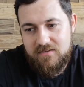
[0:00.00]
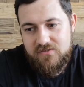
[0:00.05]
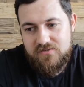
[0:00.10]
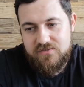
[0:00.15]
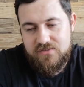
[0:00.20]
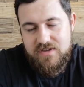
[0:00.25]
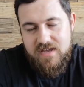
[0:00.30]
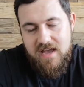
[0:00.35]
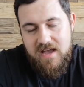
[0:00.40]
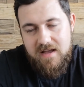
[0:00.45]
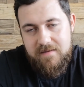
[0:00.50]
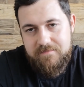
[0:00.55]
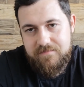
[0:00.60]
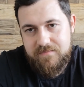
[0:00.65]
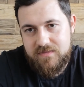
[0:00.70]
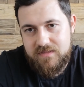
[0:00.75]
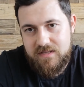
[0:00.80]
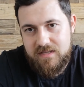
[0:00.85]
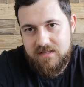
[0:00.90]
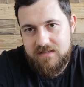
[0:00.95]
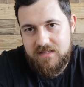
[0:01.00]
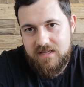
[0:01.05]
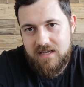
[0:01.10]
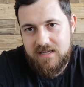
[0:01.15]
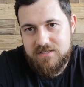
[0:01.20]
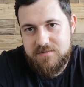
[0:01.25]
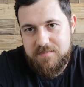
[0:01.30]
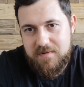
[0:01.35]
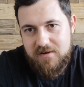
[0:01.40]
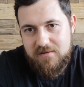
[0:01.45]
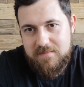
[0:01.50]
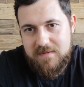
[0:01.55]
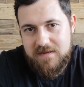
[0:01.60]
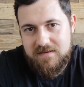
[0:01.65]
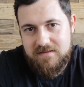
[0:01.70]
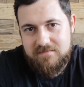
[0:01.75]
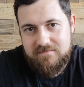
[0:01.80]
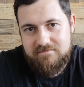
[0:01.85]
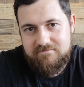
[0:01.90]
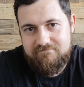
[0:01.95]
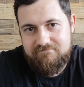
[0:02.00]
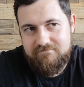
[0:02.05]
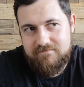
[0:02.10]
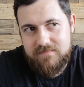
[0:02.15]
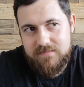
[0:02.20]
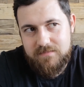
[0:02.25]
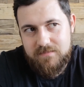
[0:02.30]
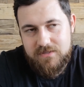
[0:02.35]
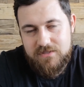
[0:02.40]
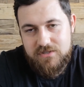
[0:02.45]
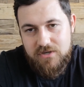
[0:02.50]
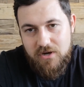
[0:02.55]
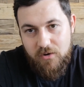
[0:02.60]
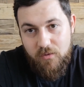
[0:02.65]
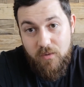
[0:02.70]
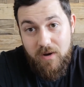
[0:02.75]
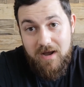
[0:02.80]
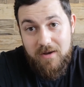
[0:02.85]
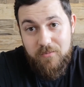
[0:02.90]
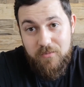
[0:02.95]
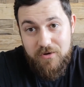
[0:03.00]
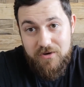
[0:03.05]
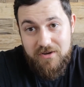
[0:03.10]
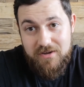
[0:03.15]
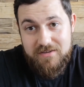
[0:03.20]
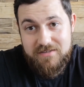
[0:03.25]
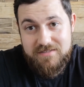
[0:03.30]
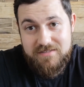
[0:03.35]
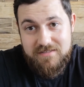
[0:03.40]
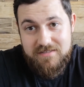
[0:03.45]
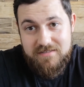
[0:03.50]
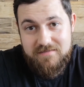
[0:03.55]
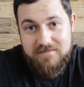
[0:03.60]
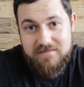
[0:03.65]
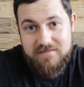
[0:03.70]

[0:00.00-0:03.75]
So yeah, the experiment has not quite worked.